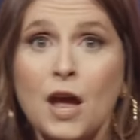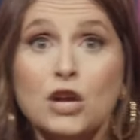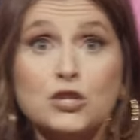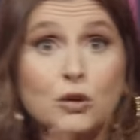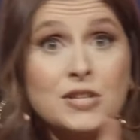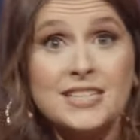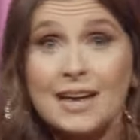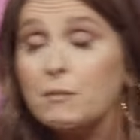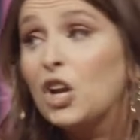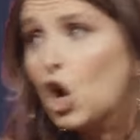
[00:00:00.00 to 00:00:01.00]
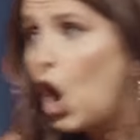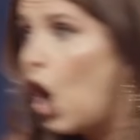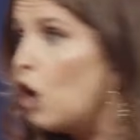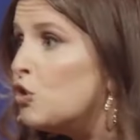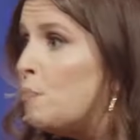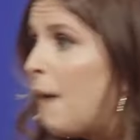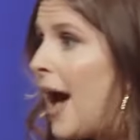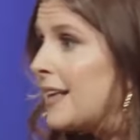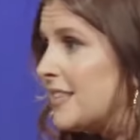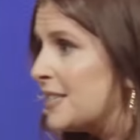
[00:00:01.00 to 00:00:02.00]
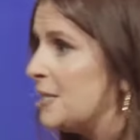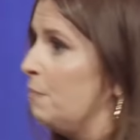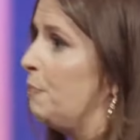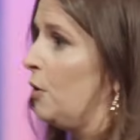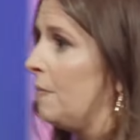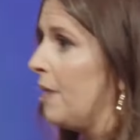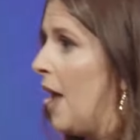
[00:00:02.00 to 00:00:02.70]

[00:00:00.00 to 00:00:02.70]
So today I'm going to call you back to simple.